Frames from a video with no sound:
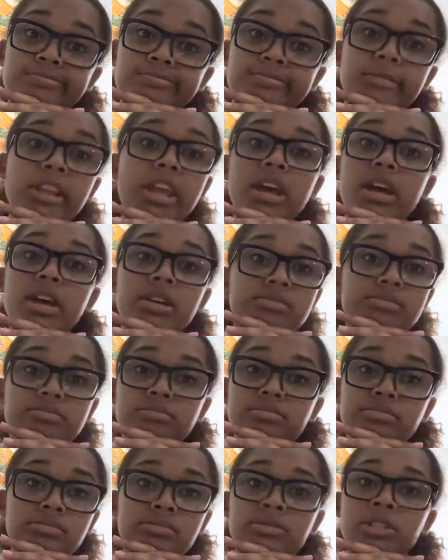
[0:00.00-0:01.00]
yeah,
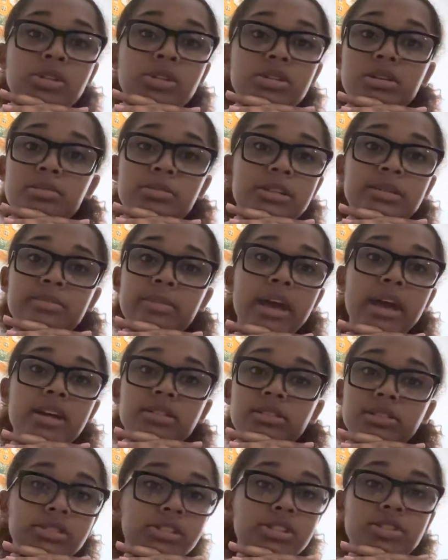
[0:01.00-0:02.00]
no doubling back.
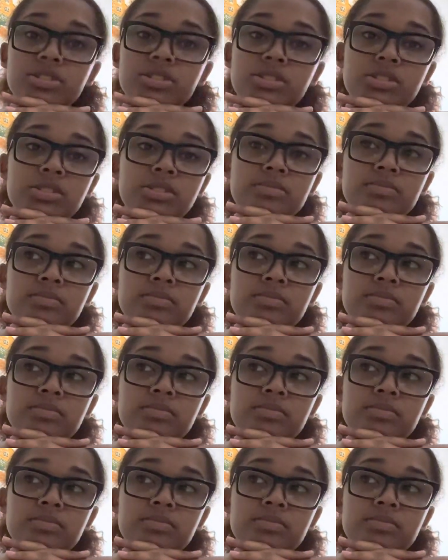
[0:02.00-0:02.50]
There's